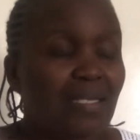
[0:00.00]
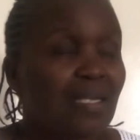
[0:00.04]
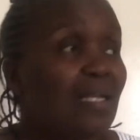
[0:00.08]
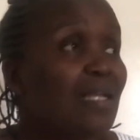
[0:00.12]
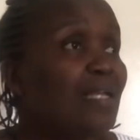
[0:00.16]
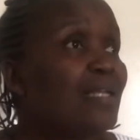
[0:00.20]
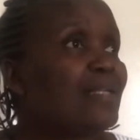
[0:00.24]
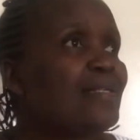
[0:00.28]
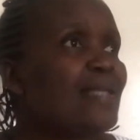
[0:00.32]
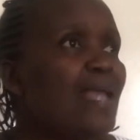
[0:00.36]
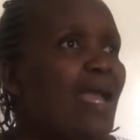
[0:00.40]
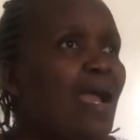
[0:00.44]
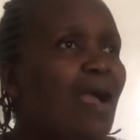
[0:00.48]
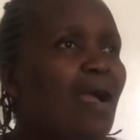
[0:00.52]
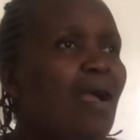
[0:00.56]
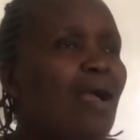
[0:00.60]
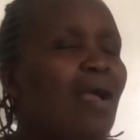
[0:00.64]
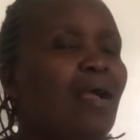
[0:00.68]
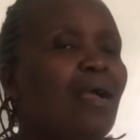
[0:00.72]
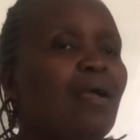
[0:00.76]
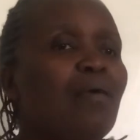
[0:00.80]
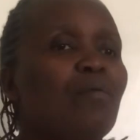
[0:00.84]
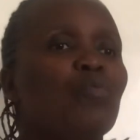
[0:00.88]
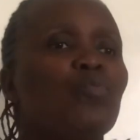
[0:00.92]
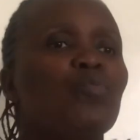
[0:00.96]
Yeah,
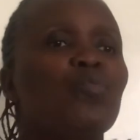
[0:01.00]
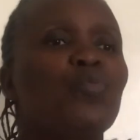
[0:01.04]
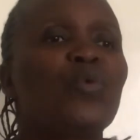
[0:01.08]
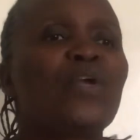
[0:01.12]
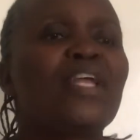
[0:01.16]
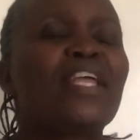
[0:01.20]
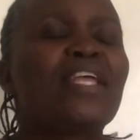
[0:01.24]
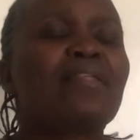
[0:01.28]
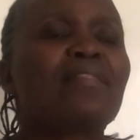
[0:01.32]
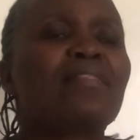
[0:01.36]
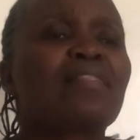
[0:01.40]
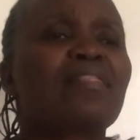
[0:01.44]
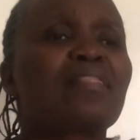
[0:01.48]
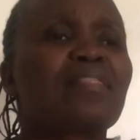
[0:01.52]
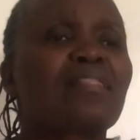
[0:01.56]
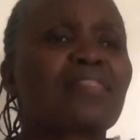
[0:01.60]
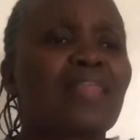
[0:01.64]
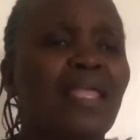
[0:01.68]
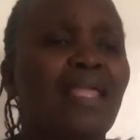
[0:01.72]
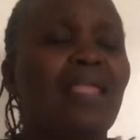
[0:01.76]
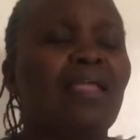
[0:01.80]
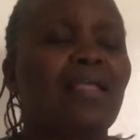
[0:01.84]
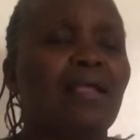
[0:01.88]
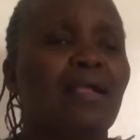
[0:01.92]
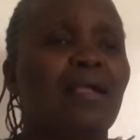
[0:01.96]
we
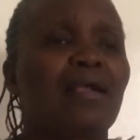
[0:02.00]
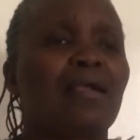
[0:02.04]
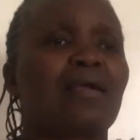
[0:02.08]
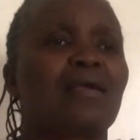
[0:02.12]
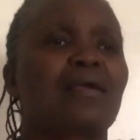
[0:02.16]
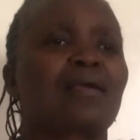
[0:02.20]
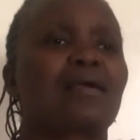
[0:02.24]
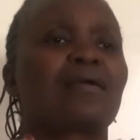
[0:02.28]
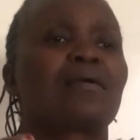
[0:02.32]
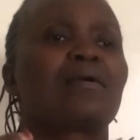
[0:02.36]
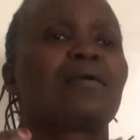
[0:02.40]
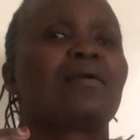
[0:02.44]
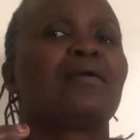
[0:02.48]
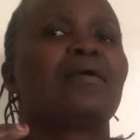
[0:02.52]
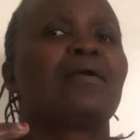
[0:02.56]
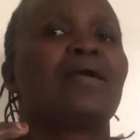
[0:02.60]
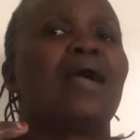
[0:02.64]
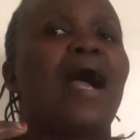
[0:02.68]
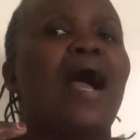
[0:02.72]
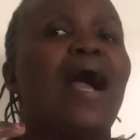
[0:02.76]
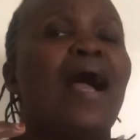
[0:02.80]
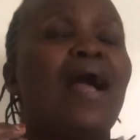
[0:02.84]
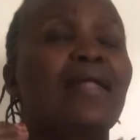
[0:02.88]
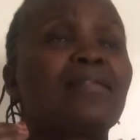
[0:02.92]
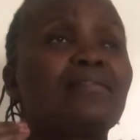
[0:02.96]
think
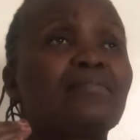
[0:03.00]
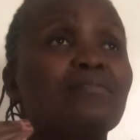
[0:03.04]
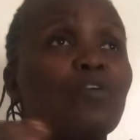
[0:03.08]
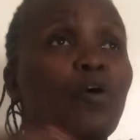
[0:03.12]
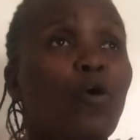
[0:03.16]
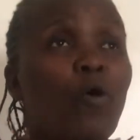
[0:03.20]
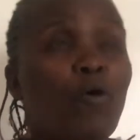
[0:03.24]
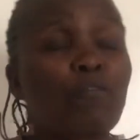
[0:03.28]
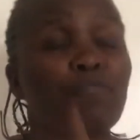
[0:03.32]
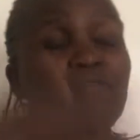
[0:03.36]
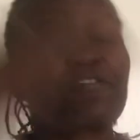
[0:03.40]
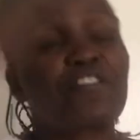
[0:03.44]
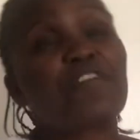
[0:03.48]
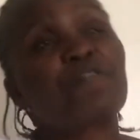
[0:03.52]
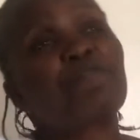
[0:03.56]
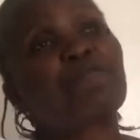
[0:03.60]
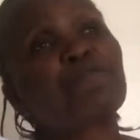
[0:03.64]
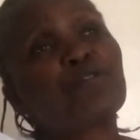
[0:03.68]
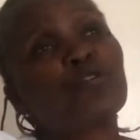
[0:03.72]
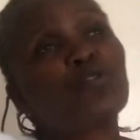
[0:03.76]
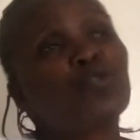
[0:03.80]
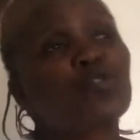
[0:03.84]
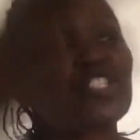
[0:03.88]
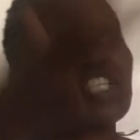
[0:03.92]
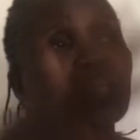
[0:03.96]
of the
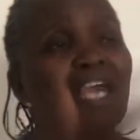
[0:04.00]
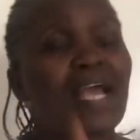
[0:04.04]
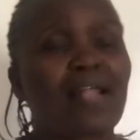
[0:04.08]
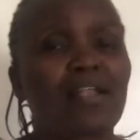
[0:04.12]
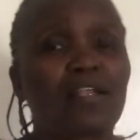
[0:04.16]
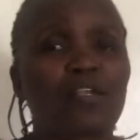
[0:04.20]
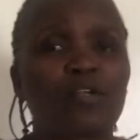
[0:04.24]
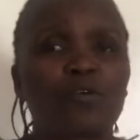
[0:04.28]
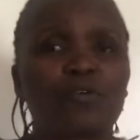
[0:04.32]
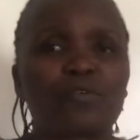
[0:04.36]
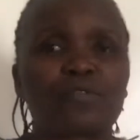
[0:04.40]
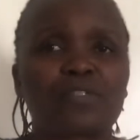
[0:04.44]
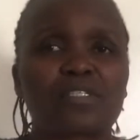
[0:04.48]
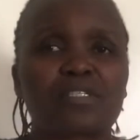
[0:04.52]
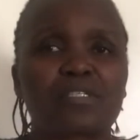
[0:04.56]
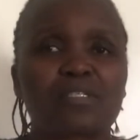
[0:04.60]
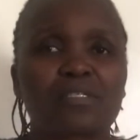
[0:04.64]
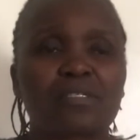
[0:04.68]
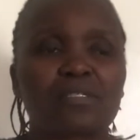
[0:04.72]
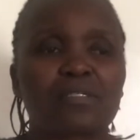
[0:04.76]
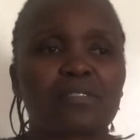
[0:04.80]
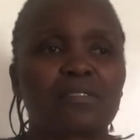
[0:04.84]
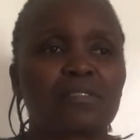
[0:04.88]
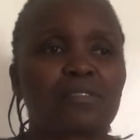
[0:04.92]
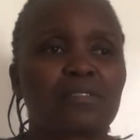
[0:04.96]
future a lot.
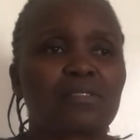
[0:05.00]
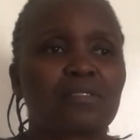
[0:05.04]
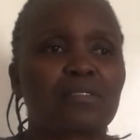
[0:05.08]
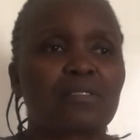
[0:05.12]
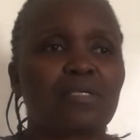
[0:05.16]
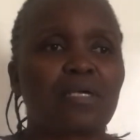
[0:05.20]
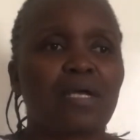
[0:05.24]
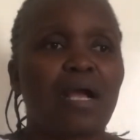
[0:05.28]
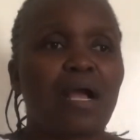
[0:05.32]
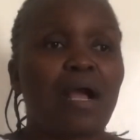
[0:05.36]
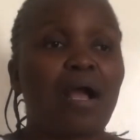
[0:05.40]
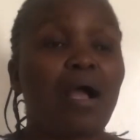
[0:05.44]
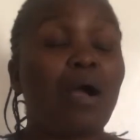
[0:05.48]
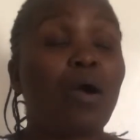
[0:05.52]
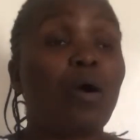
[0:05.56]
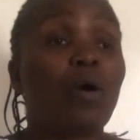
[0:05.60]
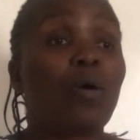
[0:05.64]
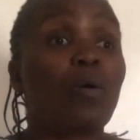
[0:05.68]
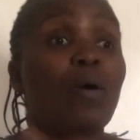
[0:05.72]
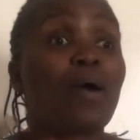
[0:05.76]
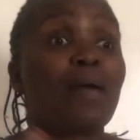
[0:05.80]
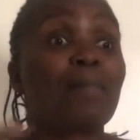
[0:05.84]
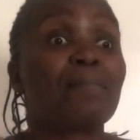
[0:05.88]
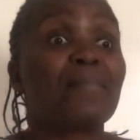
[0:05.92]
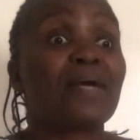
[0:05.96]

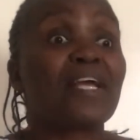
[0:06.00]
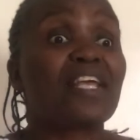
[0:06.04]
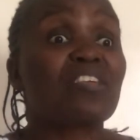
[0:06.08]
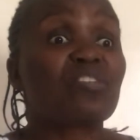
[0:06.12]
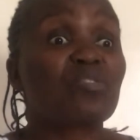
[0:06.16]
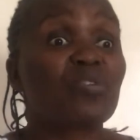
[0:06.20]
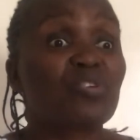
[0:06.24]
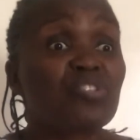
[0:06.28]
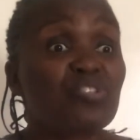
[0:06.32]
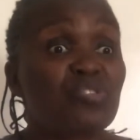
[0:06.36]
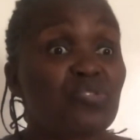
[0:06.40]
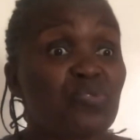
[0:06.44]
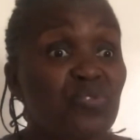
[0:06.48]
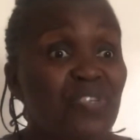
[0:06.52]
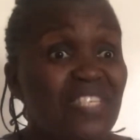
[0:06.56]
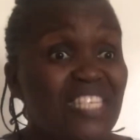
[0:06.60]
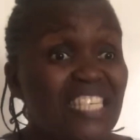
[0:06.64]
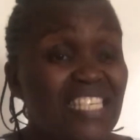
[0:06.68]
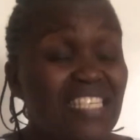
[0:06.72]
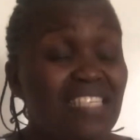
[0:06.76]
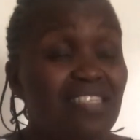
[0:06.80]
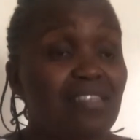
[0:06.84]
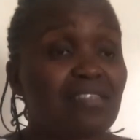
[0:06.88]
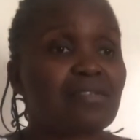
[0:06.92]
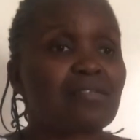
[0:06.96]
How am I going to
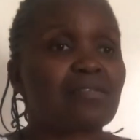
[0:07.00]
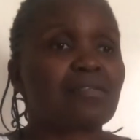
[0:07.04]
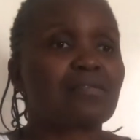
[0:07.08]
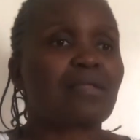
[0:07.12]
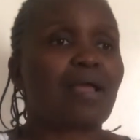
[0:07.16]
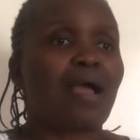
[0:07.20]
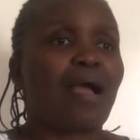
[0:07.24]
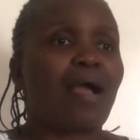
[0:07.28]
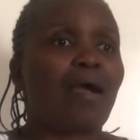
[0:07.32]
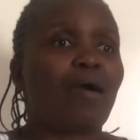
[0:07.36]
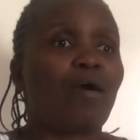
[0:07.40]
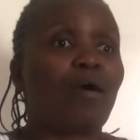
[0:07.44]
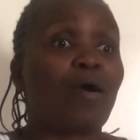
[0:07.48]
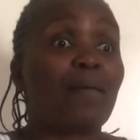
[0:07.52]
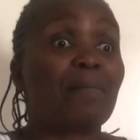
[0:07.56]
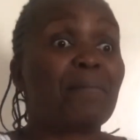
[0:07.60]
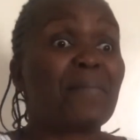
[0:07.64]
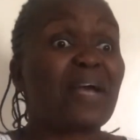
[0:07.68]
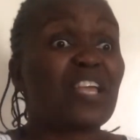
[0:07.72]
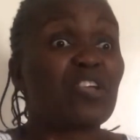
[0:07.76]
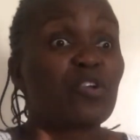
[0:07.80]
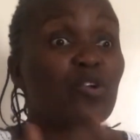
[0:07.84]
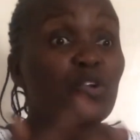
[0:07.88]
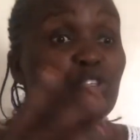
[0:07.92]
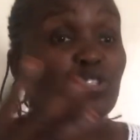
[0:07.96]
eat? How am
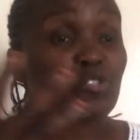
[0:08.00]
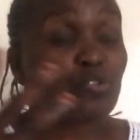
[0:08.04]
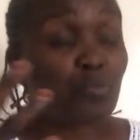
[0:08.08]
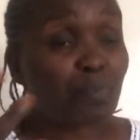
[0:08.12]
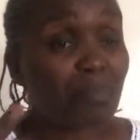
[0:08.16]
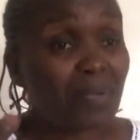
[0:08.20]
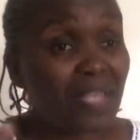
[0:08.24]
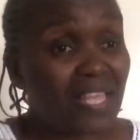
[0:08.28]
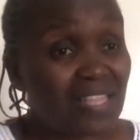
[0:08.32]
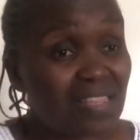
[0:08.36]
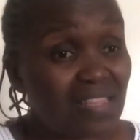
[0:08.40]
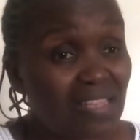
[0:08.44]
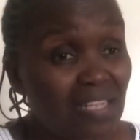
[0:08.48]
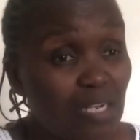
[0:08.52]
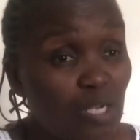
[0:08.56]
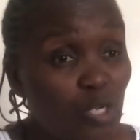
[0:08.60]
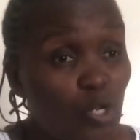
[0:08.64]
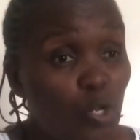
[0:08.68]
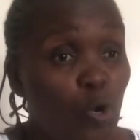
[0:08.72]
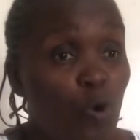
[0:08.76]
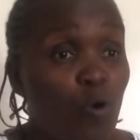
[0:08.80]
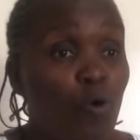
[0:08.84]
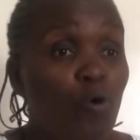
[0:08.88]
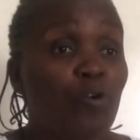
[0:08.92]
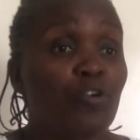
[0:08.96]
I going to pay the
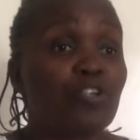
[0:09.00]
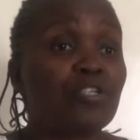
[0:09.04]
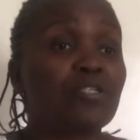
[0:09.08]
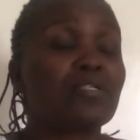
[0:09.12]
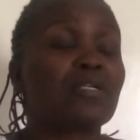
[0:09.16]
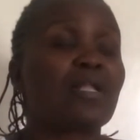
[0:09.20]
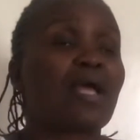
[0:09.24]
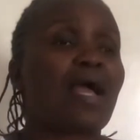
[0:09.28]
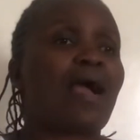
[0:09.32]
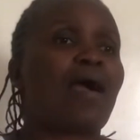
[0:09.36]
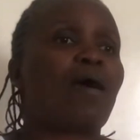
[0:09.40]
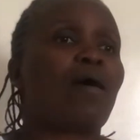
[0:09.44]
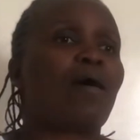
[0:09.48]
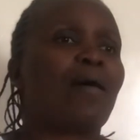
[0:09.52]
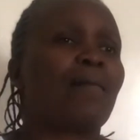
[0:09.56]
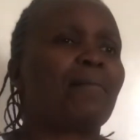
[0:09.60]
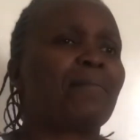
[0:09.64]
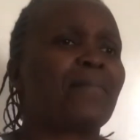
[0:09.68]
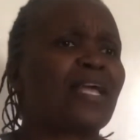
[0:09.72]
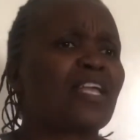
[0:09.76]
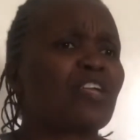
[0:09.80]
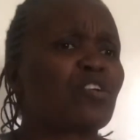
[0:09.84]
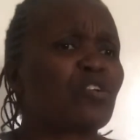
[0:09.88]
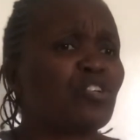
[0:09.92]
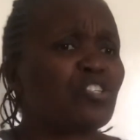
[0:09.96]
loan? How am
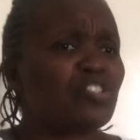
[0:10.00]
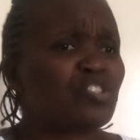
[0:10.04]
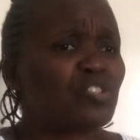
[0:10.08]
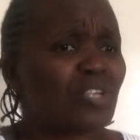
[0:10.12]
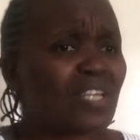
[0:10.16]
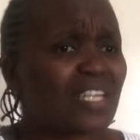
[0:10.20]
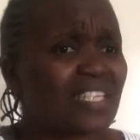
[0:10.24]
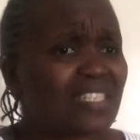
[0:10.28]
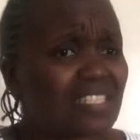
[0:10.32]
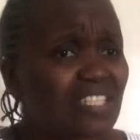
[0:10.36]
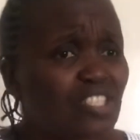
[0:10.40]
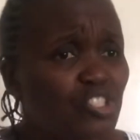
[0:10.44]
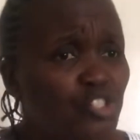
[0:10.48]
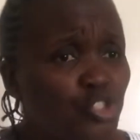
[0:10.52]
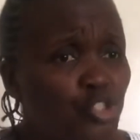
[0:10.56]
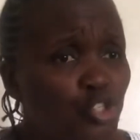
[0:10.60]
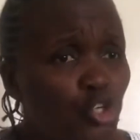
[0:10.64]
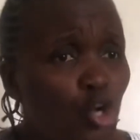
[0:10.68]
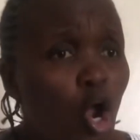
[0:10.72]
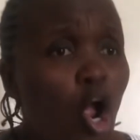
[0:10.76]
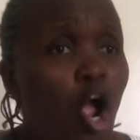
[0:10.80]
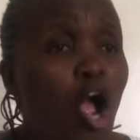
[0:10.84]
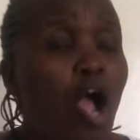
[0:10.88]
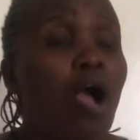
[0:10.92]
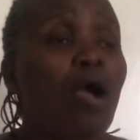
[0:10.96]
I going to get a
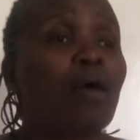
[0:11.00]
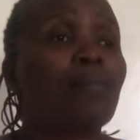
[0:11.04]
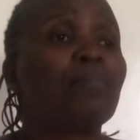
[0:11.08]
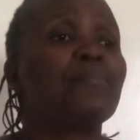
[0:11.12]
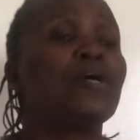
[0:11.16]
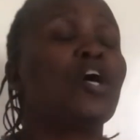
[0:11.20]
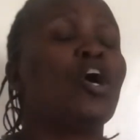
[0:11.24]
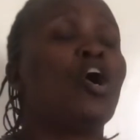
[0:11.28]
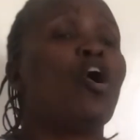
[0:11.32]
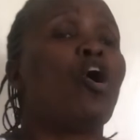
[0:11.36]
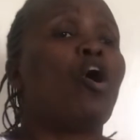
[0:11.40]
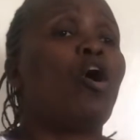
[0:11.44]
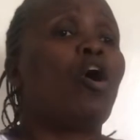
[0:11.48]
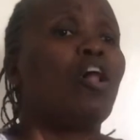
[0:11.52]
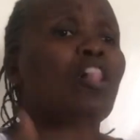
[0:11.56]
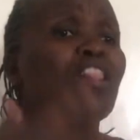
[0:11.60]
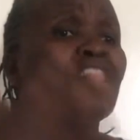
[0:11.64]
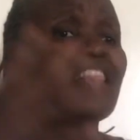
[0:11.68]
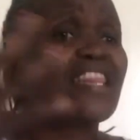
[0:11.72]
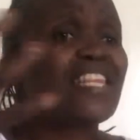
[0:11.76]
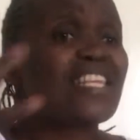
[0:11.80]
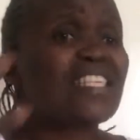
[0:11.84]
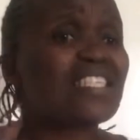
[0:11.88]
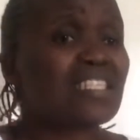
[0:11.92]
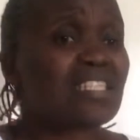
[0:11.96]
job?
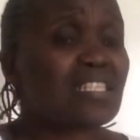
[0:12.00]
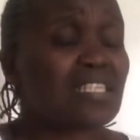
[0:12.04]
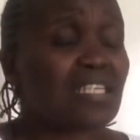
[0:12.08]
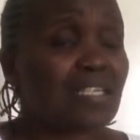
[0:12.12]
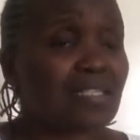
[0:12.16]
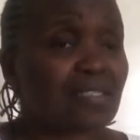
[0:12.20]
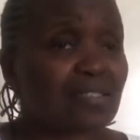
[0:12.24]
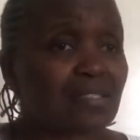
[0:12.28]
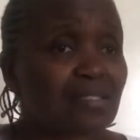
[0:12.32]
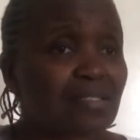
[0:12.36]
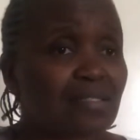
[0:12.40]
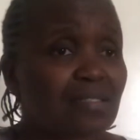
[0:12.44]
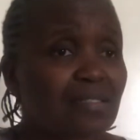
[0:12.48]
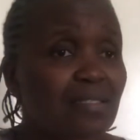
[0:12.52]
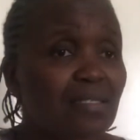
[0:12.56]
All these things.